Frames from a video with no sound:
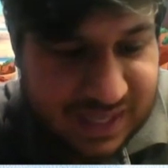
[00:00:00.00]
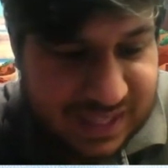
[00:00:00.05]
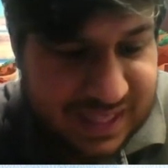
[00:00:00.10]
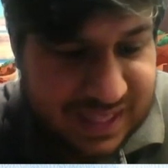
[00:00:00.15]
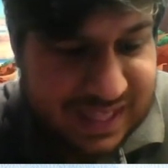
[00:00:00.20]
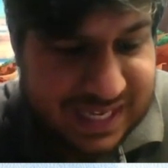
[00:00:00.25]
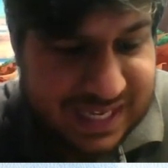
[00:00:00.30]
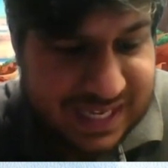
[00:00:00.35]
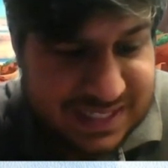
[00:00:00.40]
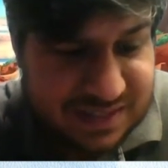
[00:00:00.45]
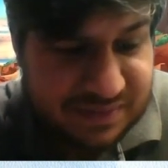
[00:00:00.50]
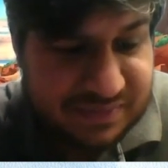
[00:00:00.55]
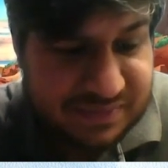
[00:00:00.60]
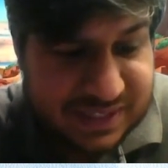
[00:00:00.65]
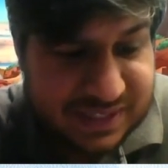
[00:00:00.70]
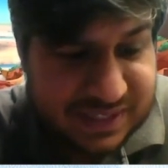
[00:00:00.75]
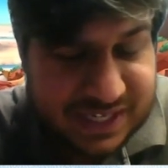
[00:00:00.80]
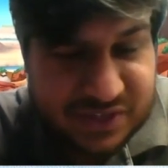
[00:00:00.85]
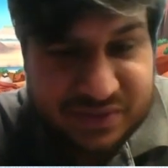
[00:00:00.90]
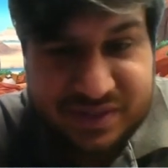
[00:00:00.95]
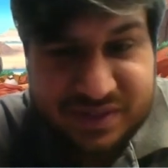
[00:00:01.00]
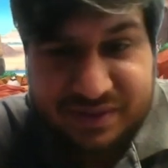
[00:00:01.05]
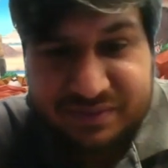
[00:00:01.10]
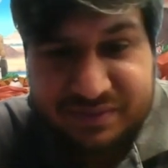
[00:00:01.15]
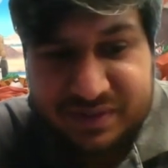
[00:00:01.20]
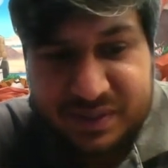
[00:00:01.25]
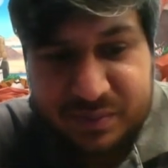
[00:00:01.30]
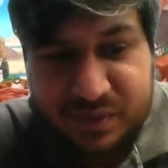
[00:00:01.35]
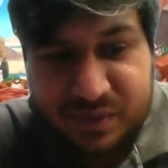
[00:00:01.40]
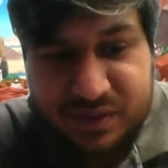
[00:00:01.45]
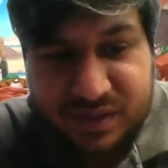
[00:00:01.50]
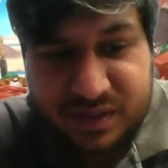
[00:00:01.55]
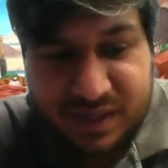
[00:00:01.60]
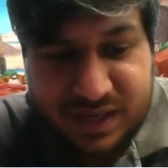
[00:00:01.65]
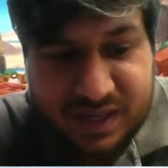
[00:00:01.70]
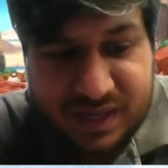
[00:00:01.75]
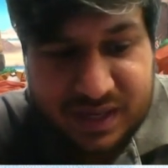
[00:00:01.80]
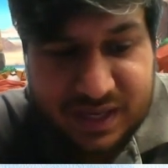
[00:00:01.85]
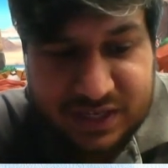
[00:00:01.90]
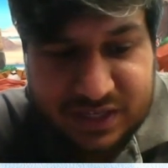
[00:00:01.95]
That is something that you definitely want.
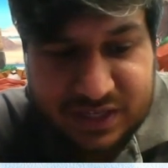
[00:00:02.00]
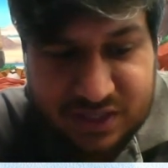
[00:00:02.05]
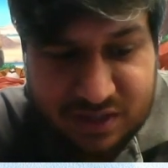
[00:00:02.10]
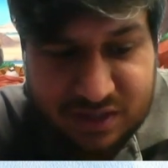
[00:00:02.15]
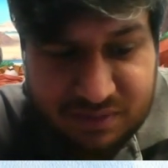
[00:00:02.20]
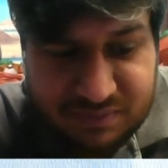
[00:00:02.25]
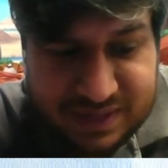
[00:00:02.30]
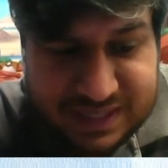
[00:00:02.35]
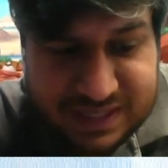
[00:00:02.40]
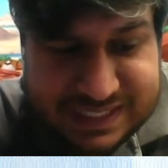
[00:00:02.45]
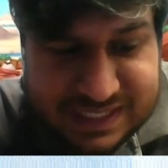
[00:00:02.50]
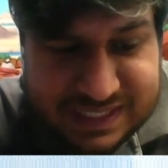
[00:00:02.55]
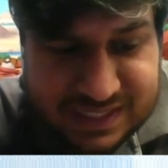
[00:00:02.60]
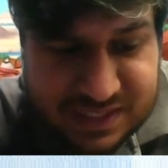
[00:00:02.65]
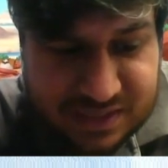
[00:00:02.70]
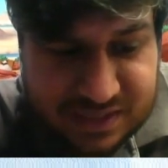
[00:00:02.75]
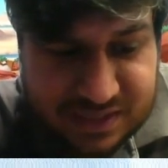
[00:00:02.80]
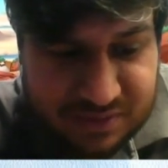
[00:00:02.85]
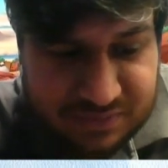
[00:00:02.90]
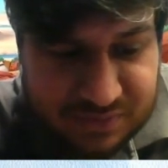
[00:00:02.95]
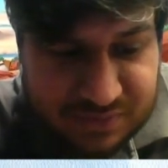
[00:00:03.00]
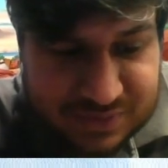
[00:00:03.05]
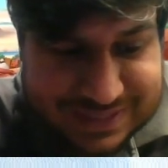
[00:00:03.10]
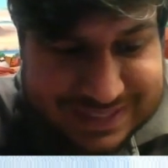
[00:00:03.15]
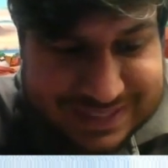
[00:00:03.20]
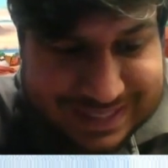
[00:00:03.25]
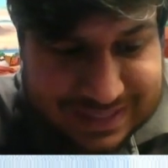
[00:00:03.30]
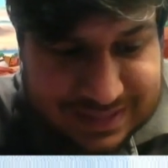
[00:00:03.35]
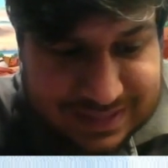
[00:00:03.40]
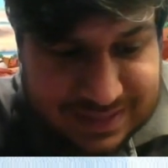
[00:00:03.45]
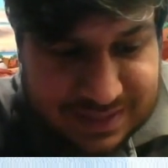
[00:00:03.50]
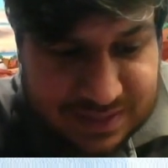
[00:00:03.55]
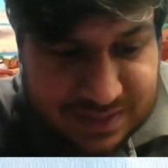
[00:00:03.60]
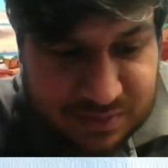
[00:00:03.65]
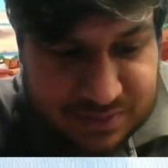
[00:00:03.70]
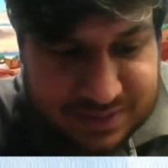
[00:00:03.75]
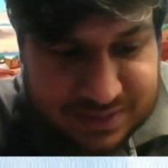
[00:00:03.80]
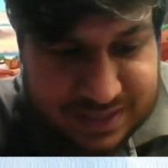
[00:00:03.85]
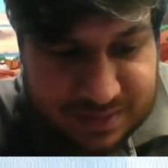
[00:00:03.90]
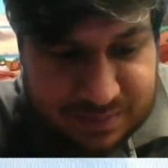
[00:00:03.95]
You don't really need to go for Sand Sync
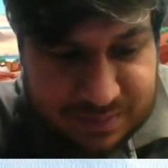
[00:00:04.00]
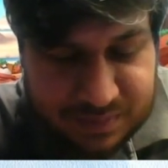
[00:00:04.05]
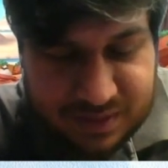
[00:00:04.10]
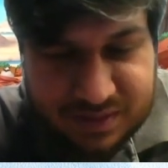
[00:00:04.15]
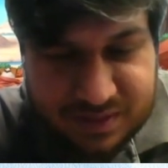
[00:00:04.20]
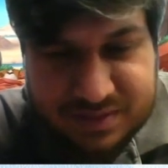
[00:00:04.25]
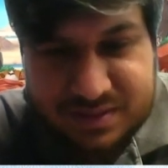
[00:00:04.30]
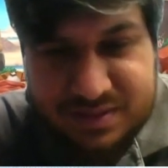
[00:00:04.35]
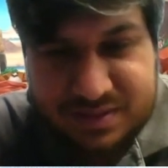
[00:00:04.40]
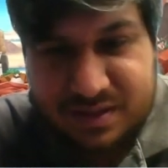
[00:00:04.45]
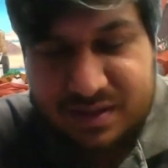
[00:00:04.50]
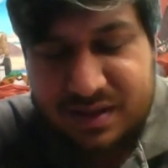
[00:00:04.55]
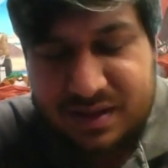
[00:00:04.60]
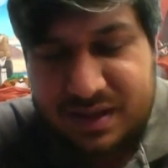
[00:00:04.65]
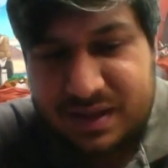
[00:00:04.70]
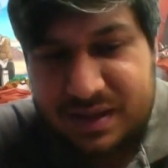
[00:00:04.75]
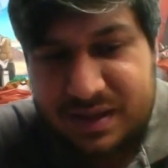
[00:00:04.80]
or Sand Blaster.